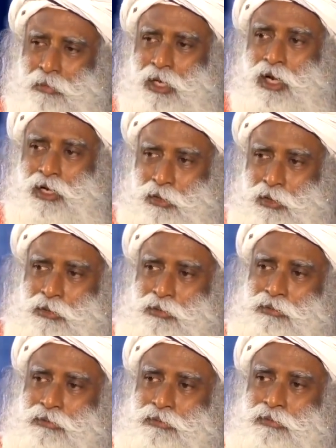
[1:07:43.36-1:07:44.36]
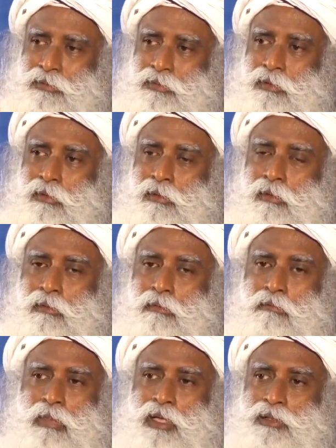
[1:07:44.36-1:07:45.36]
may not know,
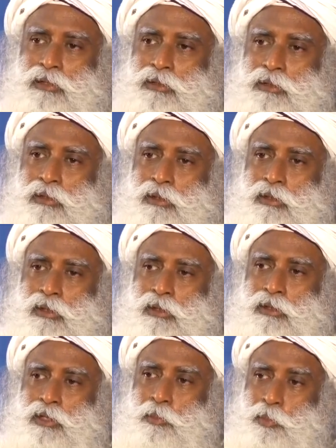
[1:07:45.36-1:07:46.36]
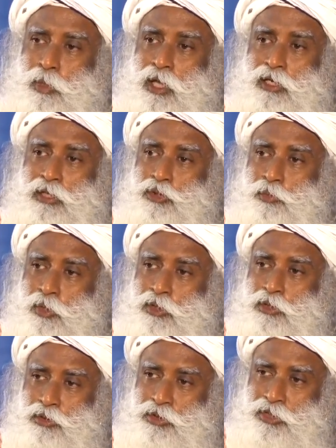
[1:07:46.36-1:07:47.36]
but the parents who
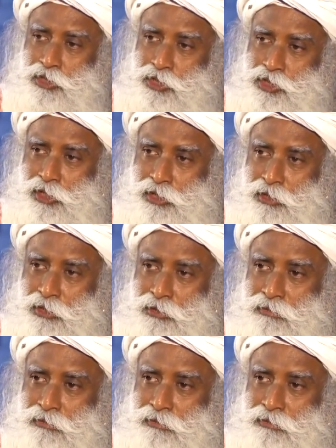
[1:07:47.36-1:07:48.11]
produce these children,